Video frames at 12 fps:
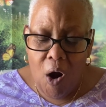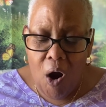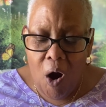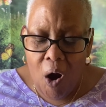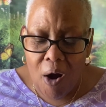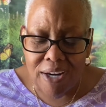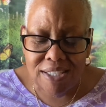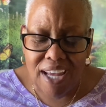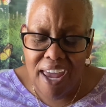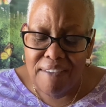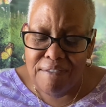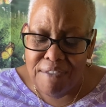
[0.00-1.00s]
aren't
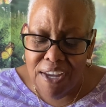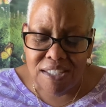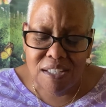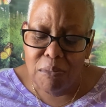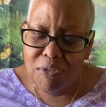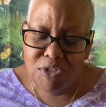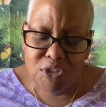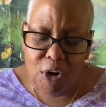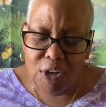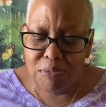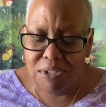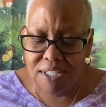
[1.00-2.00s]
a victim of
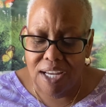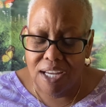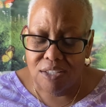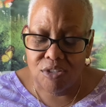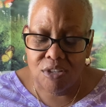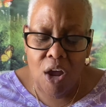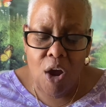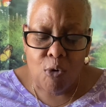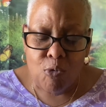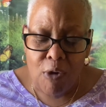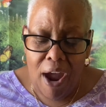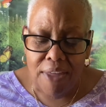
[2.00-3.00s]
circumstance.
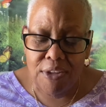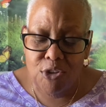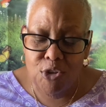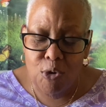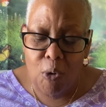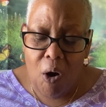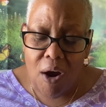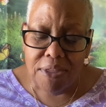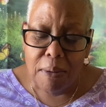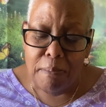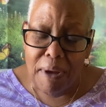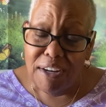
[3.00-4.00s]
Rather, you are
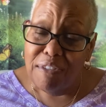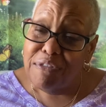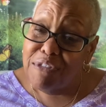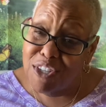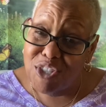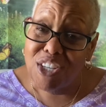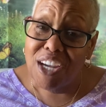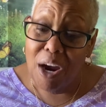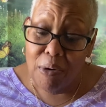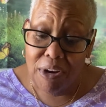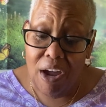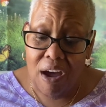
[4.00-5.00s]
the
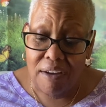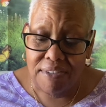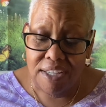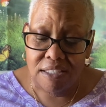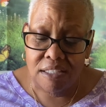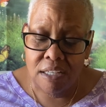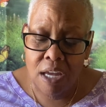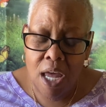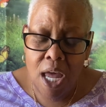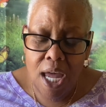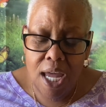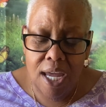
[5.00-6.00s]
beneficiary of it.
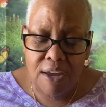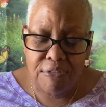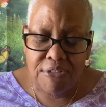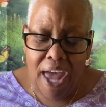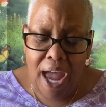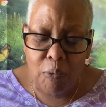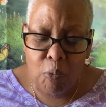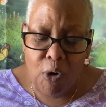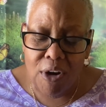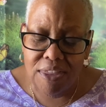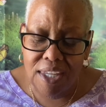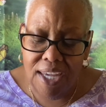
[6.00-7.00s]
If that
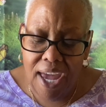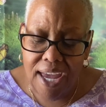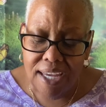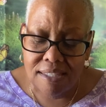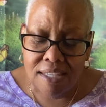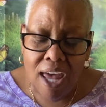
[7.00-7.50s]
weren't the case,